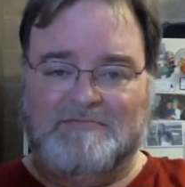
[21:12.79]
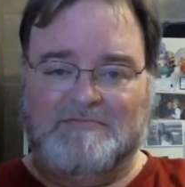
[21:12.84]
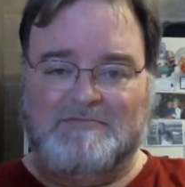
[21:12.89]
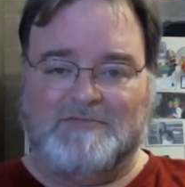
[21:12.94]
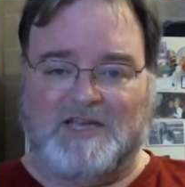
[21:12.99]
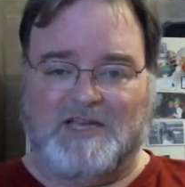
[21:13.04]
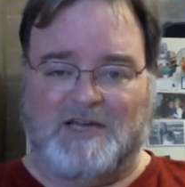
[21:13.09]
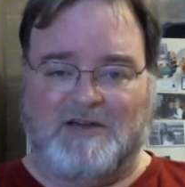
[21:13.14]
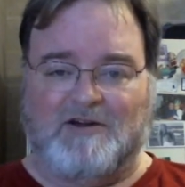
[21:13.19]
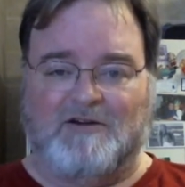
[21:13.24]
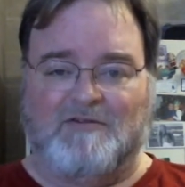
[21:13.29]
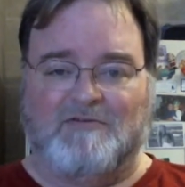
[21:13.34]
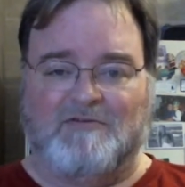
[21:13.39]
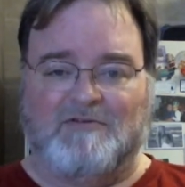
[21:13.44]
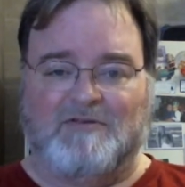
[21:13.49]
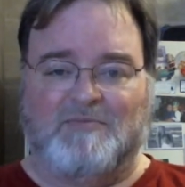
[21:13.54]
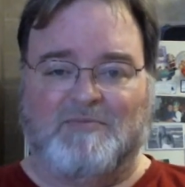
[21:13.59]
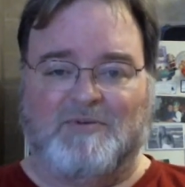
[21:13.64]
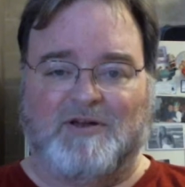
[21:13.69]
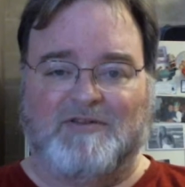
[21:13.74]
take over when
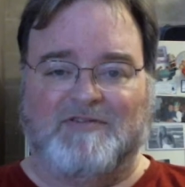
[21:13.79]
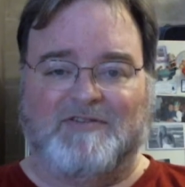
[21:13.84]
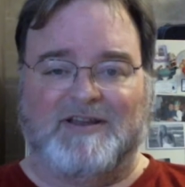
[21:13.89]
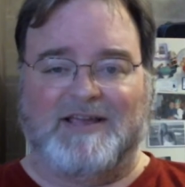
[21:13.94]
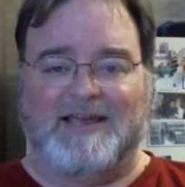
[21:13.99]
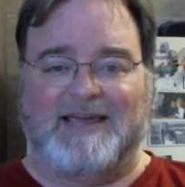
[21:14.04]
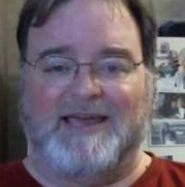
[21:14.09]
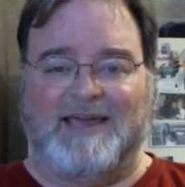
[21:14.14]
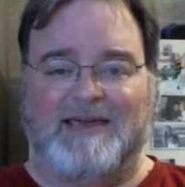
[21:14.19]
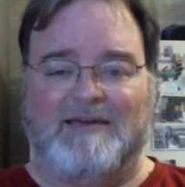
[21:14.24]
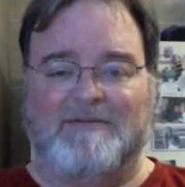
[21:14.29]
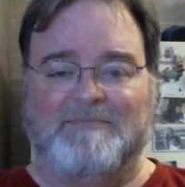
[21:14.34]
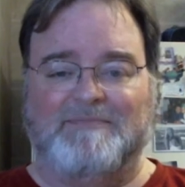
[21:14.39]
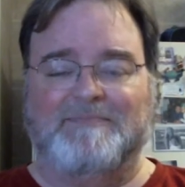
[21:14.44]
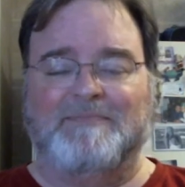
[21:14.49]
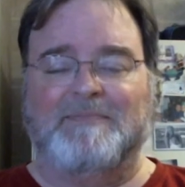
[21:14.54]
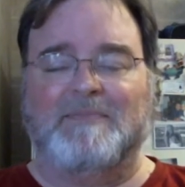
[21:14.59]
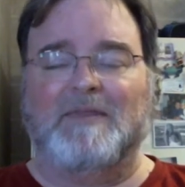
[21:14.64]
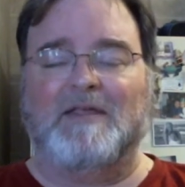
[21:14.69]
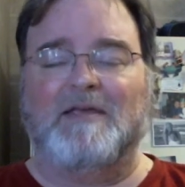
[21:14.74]
the President can't.
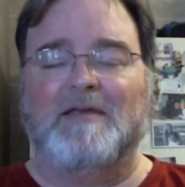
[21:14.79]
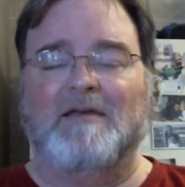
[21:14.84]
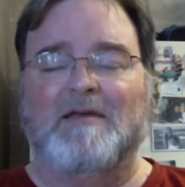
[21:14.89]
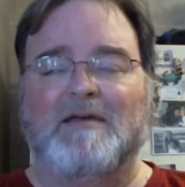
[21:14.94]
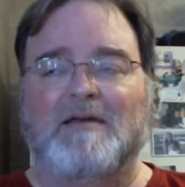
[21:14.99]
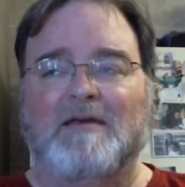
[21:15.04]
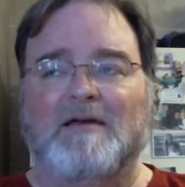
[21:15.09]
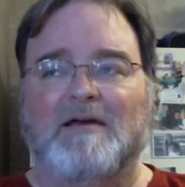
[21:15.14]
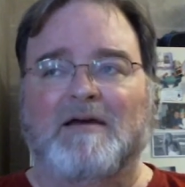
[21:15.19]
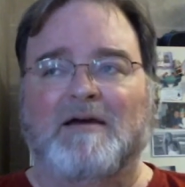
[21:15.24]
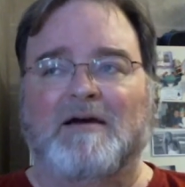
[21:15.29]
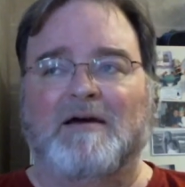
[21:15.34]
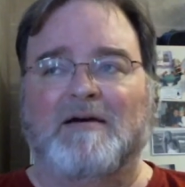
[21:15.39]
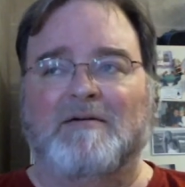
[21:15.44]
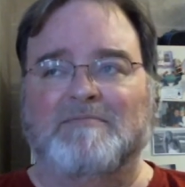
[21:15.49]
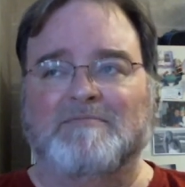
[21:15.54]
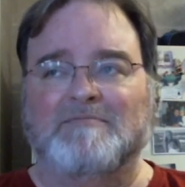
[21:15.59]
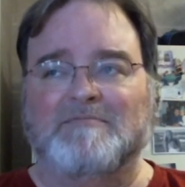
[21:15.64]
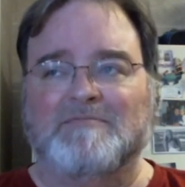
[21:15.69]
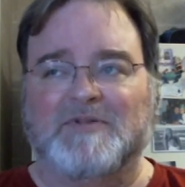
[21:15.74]

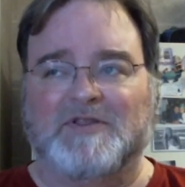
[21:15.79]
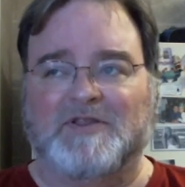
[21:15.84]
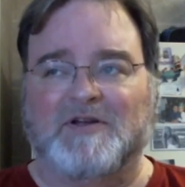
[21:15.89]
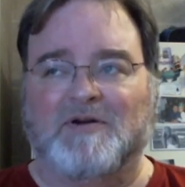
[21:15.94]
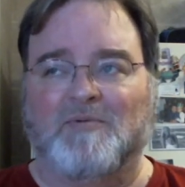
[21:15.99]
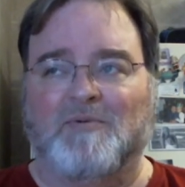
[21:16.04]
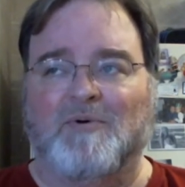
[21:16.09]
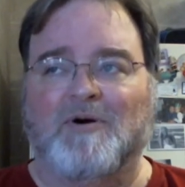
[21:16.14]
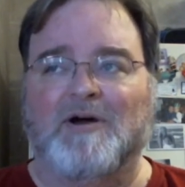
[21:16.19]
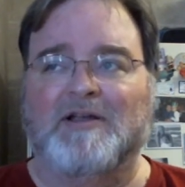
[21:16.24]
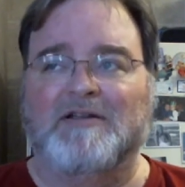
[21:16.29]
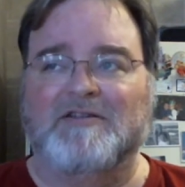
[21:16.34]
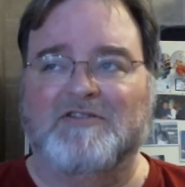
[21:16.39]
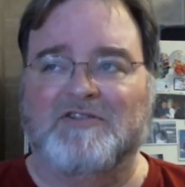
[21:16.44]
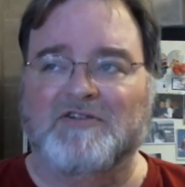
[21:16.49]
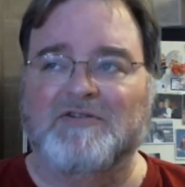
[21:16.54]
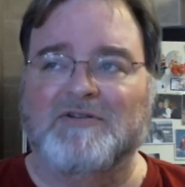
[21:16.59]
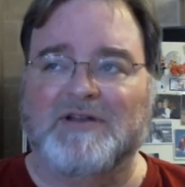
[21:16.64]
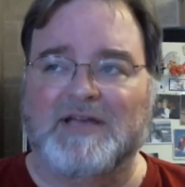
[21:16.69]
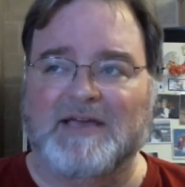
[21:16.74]
But their one
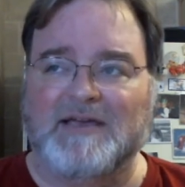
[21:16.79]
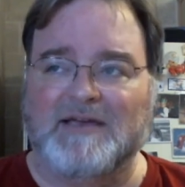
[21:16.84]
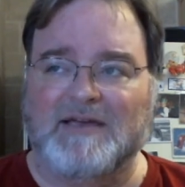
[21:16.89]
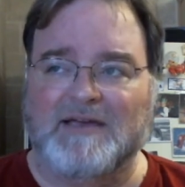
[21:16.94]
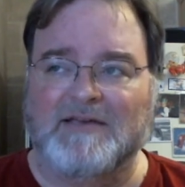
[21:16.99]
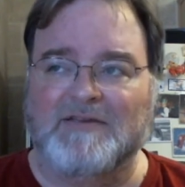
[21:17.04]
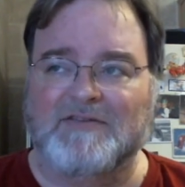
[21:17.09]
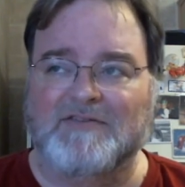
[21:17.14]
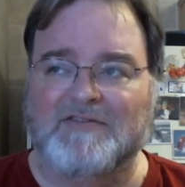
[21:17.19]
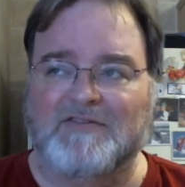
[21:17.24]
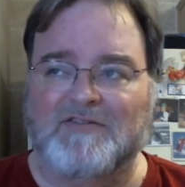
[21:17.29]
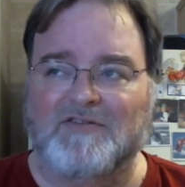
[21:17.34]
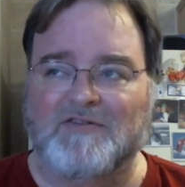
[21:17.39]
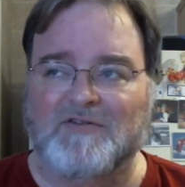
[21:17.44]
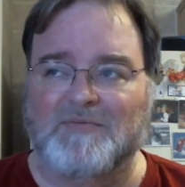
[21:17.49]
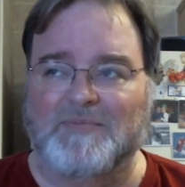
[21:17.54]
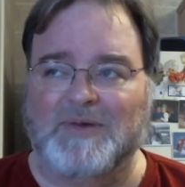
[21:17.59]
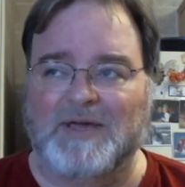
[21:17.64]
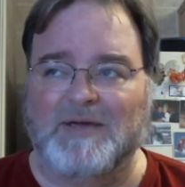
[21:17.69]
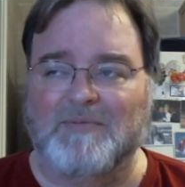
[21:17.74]
duty is
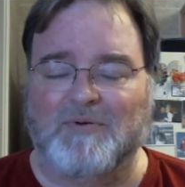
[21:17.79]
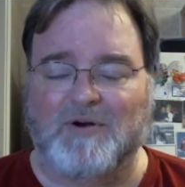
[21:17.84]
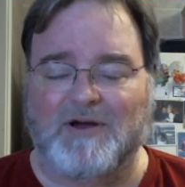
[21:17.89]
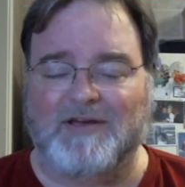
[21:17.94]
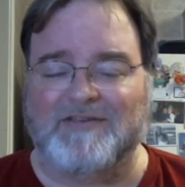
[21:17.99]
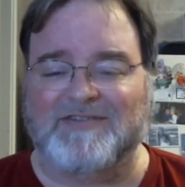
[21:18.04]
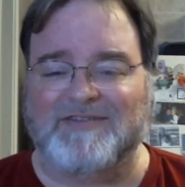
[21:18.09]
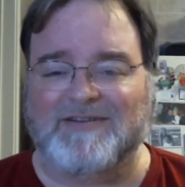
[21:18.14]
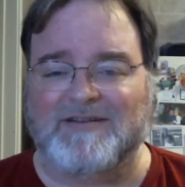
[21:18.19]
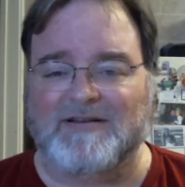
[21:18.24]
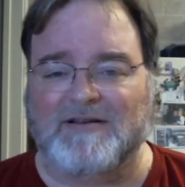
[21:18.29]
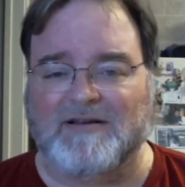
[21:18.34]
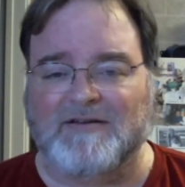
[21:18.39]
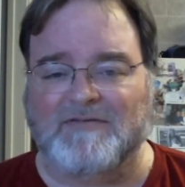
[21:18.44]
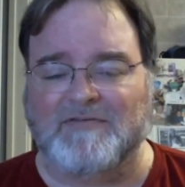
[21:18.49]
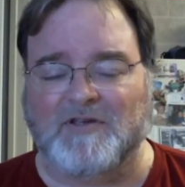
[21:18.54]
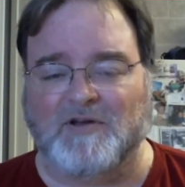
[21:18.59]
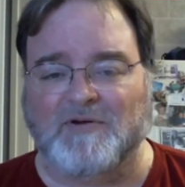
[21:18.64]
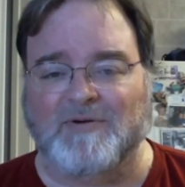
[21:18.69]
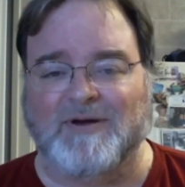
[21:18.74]
to be President
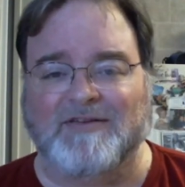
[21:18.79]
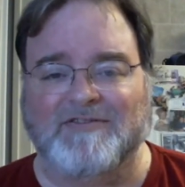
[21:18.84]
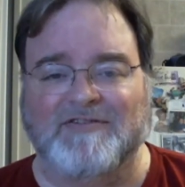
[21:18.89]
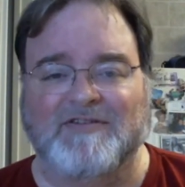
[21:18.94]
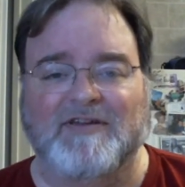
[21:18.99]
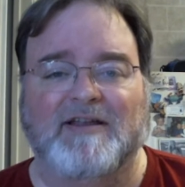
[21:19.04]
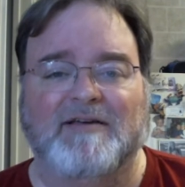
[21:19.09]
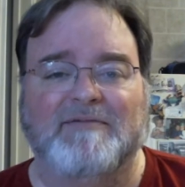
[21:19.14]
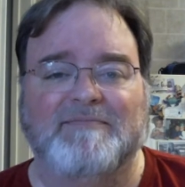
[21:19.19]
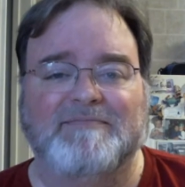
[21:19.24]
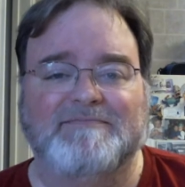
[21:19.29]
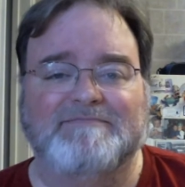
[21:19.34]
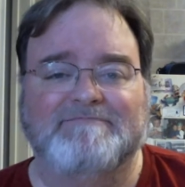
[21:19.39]
of the U.S. Senate.